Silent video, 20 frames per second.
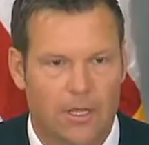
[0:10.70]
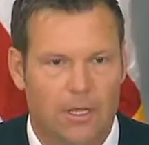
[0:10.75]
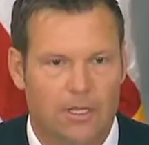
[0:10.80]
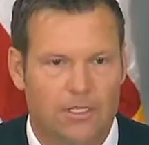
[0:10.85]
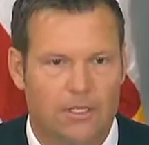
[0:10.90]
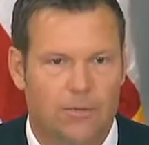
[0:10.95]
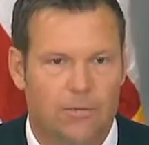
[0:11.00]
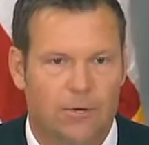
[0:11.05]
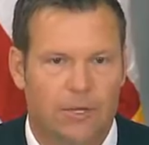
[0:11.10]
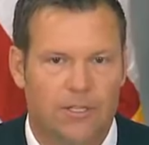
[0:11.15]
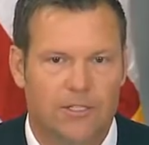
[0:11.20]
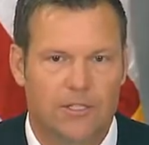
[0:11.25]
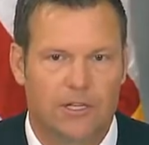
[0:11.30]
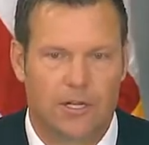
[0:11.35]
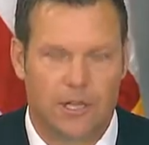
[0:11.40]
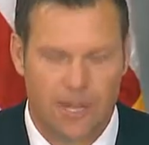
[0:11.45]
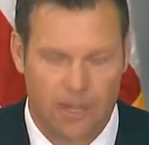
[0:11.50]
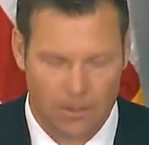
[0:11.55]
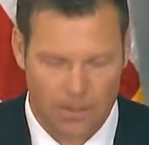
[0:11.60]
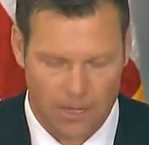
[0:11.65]
as the
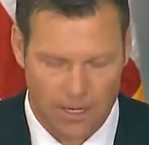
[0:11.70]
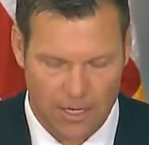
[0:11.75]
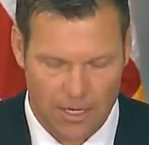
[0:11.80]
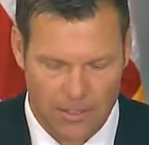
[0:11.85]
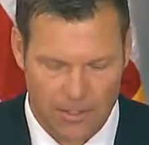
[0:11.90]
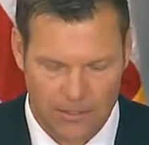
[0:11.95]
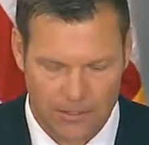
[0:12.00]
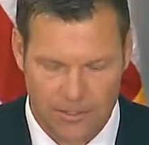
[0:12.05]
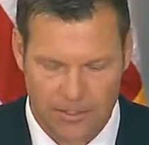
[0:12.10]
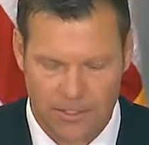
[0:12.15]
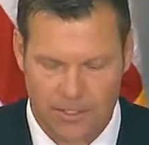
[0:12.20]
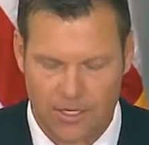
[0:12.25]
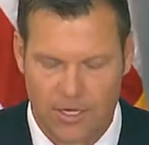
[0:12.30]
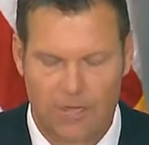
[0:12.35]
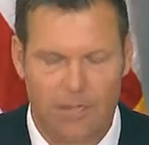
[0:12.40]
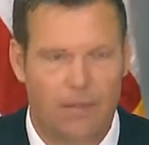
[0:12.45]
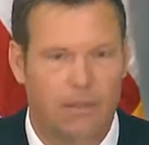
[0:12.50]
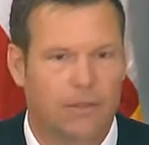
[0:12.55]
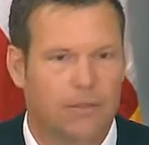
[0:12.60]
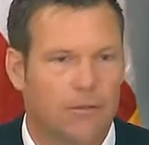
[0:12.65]
president outlined, to
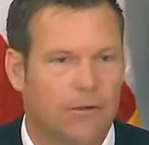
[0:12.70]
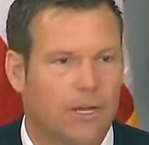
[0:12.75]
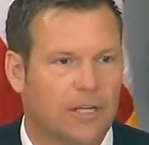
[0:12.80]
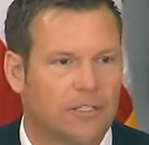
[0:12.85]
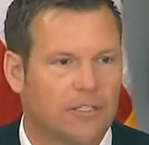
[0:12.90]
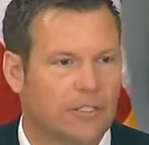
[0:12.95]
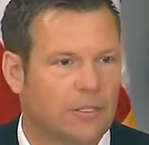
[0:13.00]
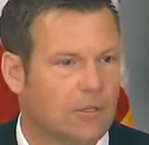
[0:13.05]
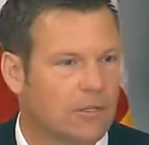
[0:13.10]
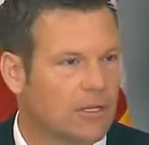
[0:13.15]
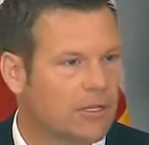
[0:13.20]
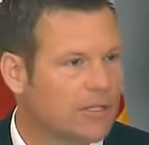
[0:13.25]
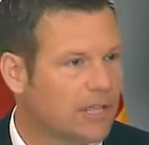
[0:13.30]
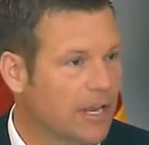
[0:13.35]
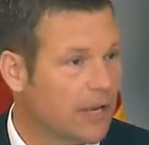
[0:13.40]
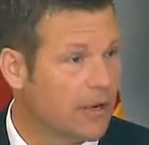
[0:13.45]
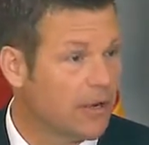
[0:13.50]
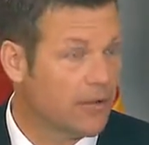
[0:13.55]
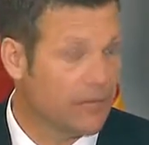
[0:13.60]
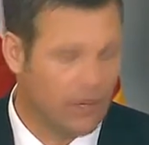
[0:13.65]
study the threats to the
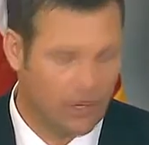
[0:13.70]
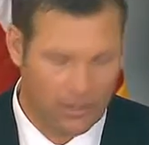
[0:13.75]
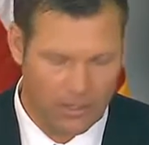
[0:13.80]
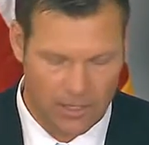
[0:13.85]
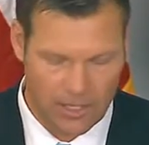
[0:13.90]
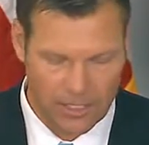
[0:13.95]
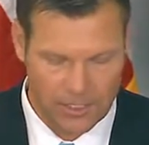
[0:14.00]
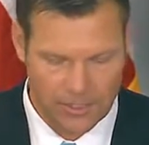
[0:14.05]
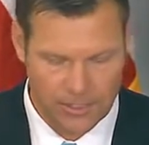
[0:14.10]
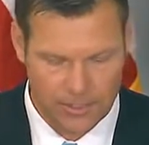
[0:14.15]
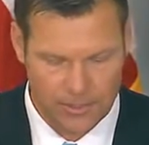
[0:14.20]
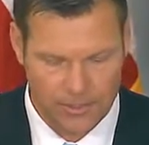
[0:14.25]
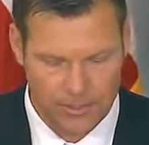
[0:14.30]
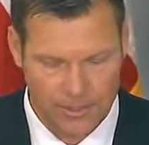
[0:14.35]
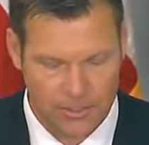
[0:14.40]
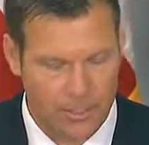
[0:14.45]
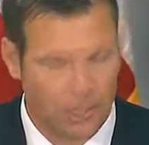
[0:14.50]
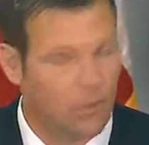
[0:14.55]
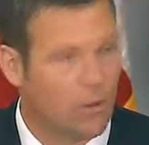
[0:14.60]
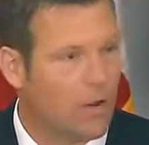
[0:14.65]
integrity of our
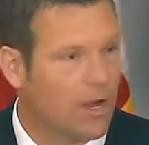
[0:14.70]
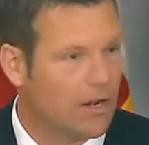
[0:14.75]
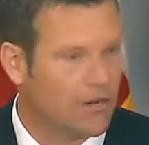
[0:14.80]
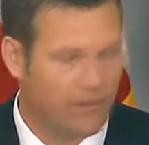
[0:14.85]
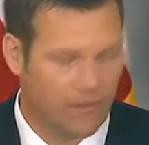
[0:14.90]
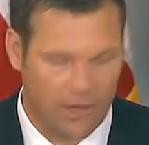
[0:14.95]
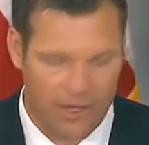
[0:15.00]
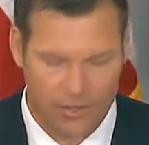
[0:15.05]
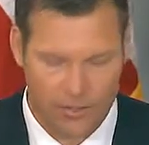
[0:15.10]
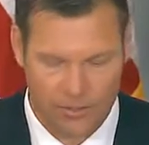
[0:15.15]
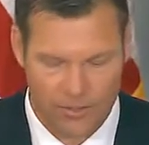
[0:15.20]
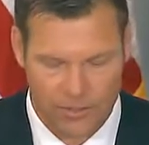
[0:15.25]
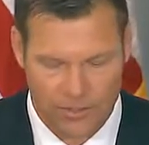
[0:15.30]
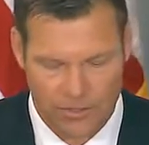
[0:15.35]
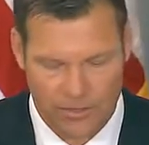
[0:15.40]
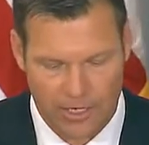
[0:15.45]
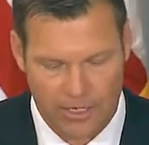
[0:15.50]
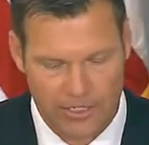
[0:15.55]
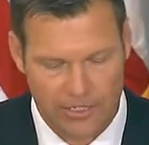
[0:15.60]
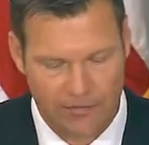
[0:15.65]
elections, to quantify those
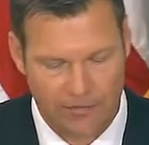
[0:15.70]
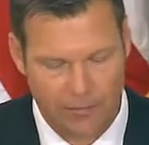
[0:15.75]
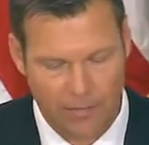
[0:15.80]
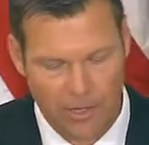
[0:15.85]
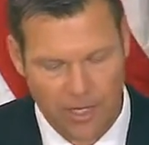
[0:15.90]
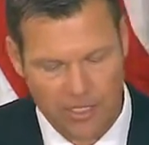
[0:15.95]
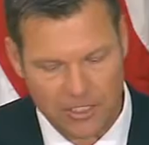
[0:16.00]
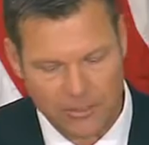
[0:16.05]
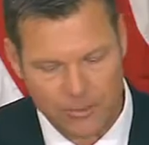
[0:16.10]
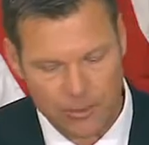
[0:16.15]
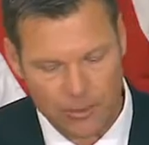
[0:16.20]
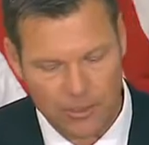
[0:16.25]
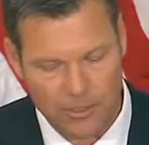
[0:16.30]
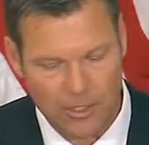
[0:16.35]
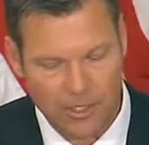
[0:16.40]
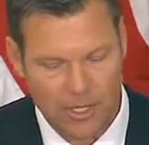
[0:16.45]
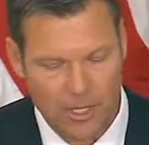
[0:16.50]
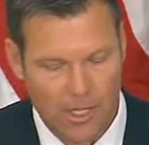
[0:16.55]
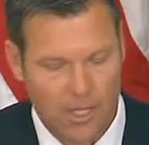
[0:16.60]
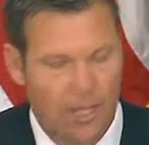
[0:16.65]
threats if possible,
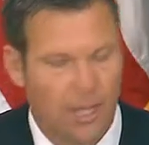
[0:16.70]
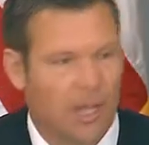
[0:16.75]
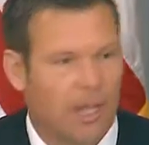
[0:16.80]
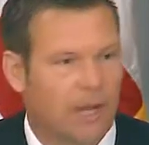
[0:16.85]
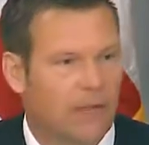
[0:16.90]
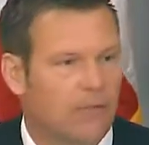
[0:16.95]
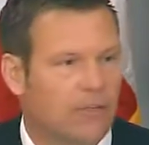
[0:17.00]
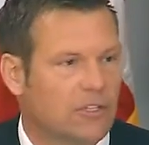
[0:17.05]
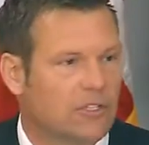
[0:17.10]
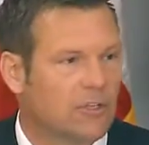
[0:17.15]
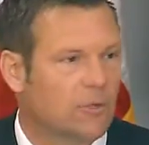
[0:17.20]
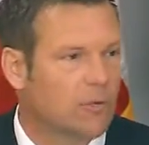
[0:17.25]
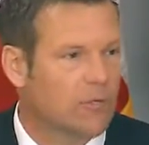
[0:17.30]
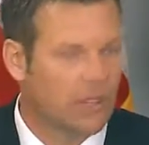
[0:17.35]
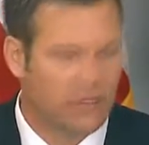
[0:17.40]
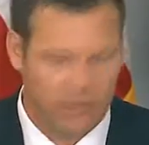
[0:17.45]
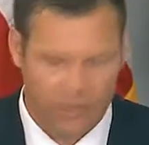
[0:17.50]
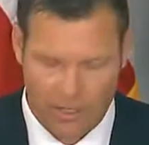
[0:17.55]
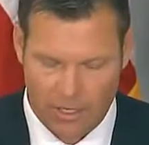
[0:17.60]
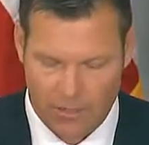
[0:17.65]
and if it's the
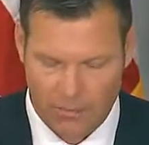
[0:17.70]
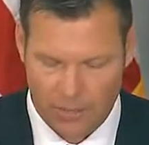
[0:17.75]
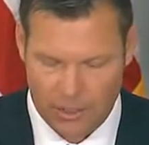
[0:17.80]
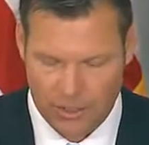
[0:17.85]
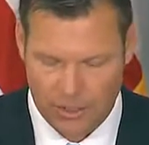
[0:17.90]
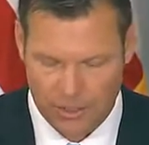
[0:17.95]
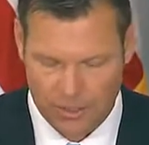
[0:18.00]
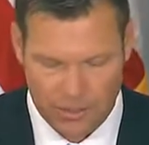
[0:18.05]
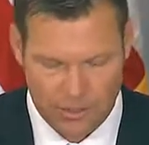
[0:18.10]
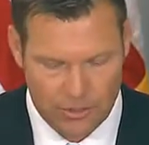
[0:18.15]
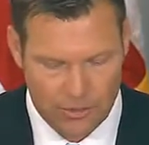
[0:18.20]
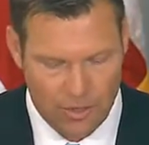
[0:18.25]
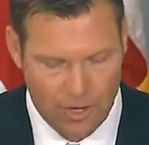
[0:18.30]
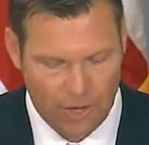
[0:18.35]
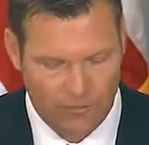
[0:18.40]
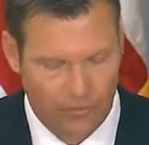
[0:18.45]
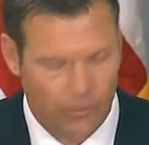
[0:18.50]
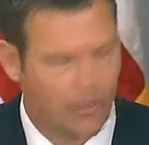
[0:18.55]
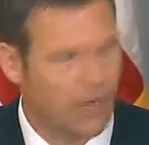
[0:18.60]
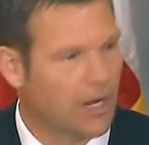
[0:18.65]
will of the commission, to
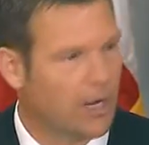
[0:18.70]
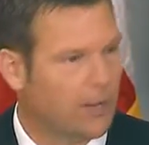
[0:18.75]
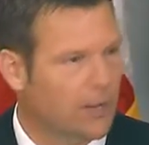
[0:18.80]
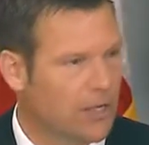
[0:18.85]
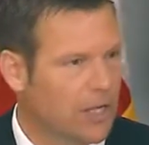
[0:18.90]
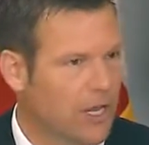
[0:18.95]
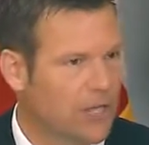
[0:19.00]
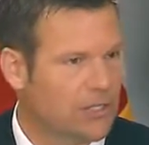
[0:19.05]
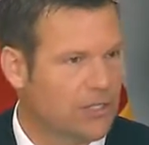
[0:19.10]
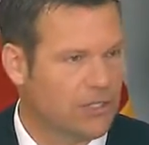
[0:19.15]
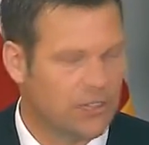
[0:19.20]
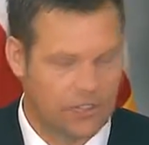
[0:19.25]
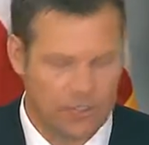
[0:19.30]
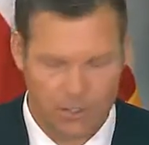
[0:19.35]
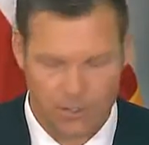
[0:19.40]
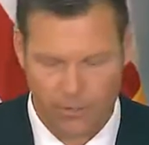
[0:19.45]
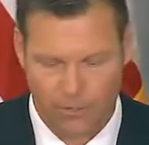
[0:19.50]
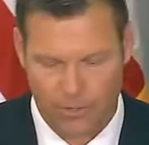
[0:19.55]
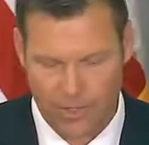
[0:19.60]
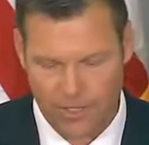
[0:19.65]
offer recommendations
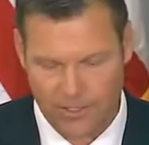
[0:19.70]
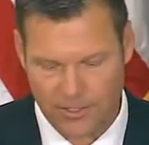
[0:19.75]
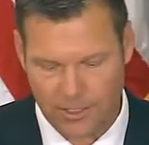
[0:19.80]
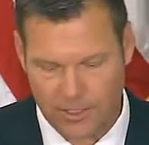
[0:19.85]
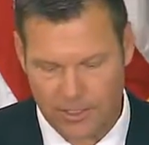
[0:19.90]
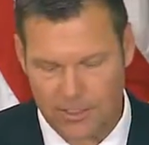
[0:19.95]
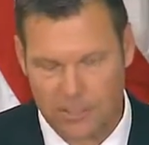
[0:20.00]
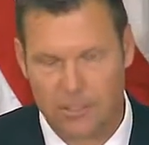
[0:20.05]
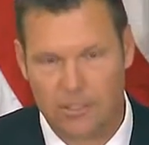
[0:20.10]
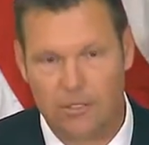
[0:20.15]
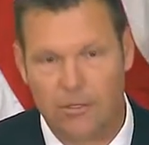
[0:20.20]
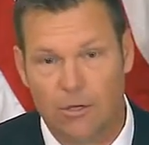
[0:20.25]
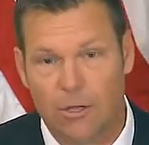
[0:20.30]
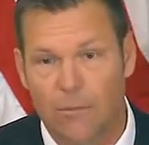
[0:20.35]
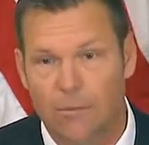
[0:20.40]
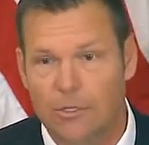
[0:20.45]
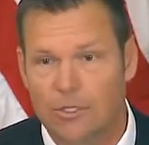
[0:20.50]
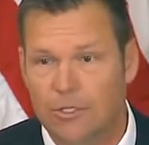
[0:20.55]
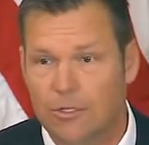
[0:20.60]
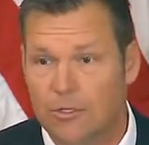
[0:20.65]
to the president to
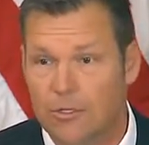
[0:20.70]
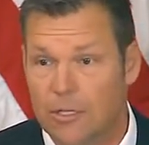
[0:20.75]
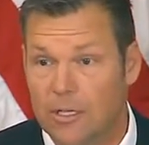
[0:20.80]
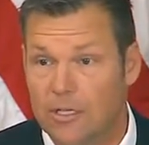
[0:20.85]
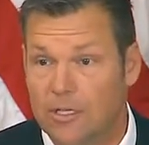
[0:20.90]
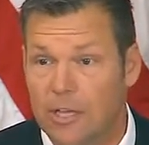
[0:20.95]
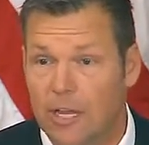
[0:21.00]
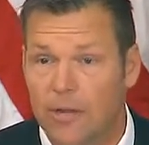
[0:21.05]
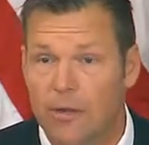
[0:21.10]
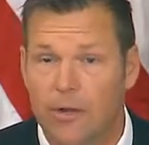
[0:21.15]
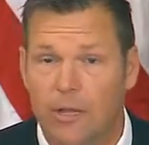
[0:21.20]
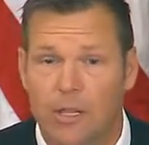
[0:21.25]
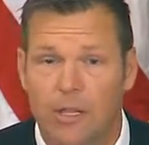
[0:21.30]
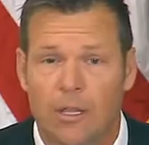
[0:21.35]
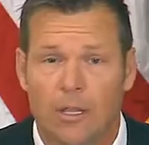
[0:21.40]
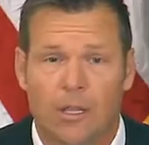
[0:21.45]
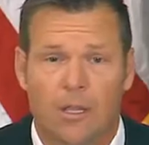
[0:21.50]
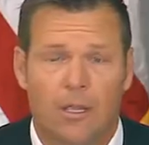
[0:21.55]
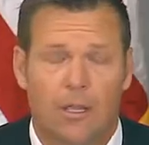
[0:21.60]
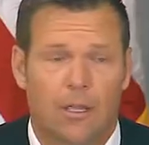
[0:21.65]
help ensure the
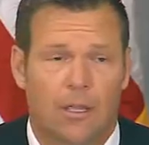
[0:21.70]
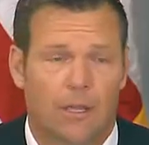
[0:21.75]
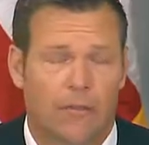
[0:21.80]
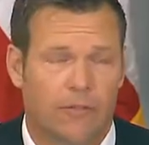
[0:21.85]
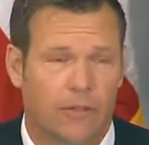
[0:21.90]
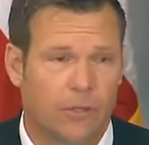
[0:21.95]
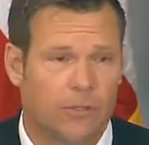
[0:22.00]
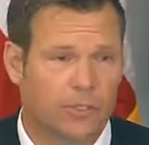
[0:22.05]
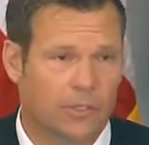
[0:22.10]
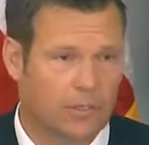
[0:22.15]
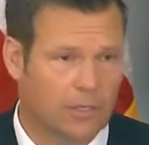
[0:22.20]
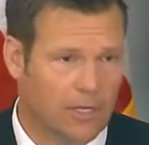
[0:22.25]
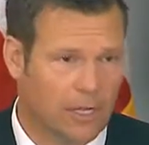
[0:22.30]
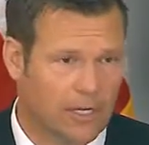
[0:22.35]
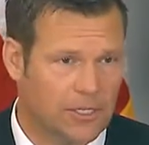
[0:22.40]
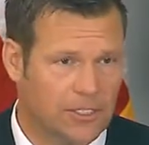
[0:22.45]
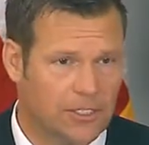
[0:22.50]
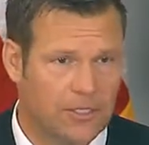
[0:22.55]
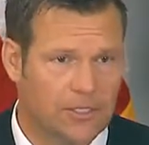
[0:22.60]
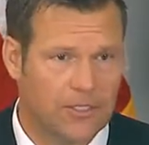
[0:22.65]
integrity of future
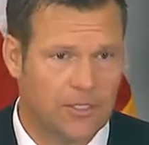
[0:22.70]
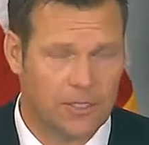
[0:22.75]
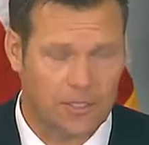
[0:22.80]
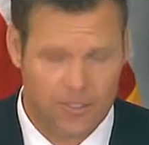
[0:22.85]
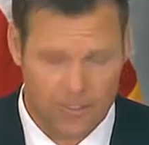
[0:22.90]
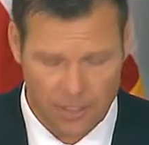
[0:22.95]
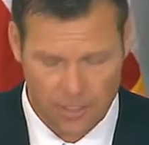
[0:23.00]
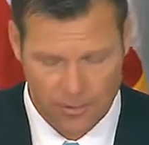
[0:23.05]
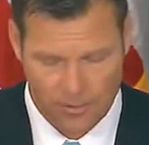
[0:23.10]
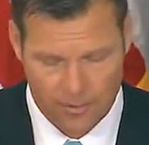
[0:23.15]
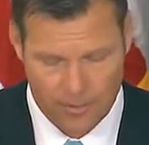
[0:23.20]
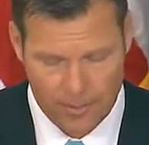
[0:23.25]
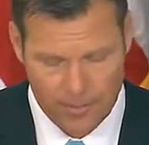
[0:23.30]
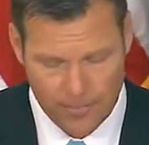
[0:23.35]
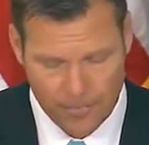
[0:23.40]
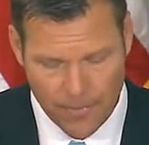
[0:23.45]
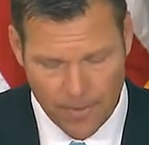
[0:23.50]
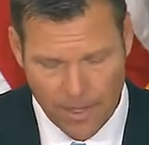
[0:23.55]
elections in this country.